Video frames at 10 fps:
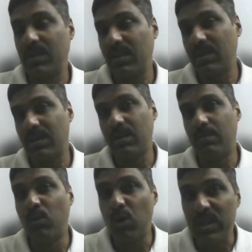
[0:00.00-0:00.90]

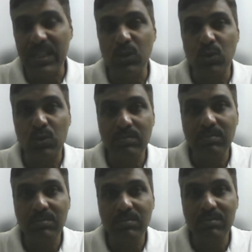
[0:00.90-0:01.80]
more than you.
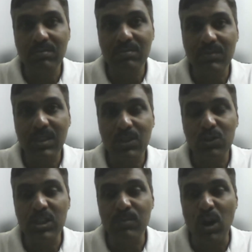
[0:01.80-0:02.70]

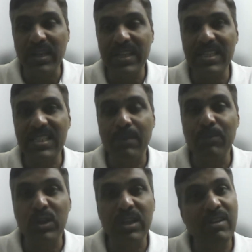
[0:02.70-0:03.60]
So small kids,
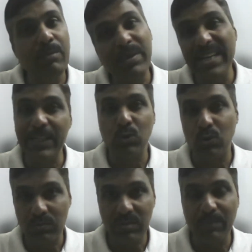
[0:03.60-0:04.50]
computer will beat
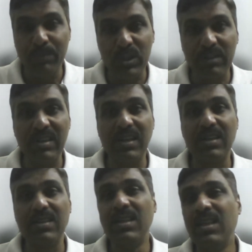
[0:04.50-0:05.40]
you. Computer will,
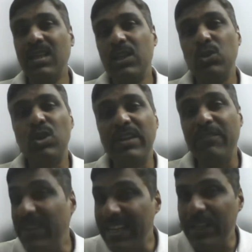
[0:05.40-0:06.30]

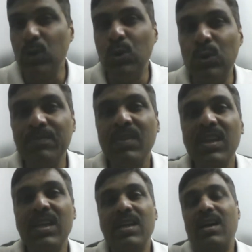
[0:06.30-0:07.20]
defeat you
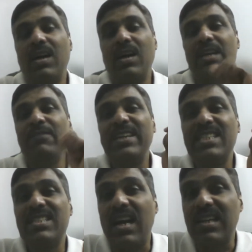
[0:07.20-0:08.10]
if it
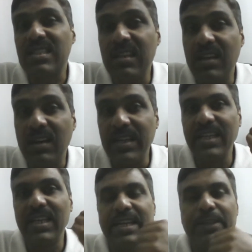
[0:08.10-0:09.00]
starts
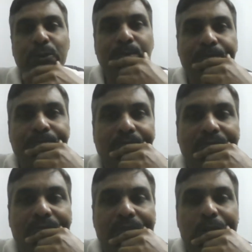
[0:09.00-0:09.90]
learning like you.
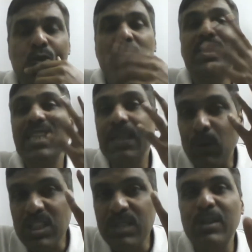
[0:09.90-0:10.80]
So is it
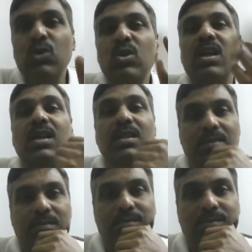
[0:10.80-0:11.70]
possible to
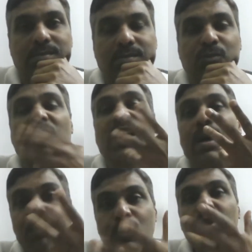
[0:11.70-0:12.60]
learn for a
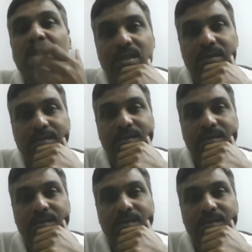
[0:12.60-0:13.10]
computer?